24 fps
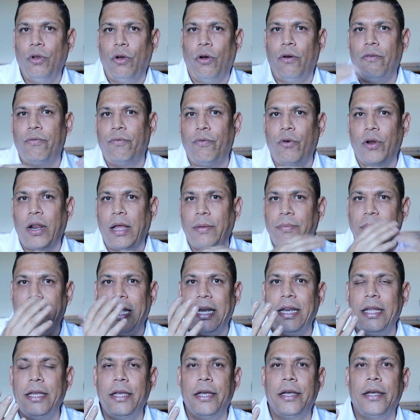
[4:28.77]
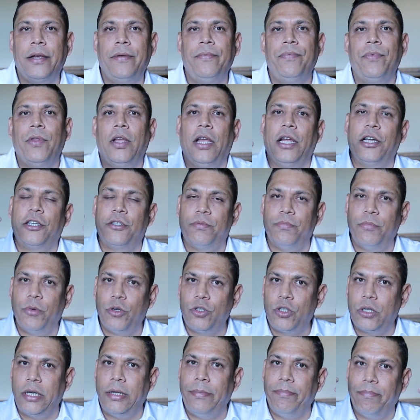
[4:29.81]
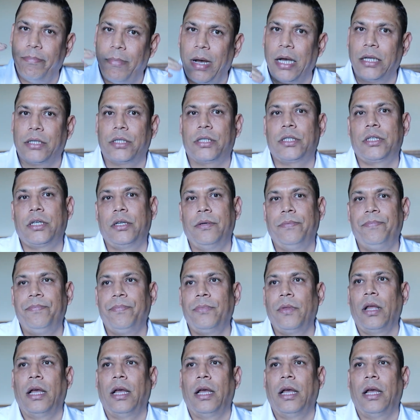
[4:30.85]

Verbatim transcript: of what I'm getting here. It's mostly musk.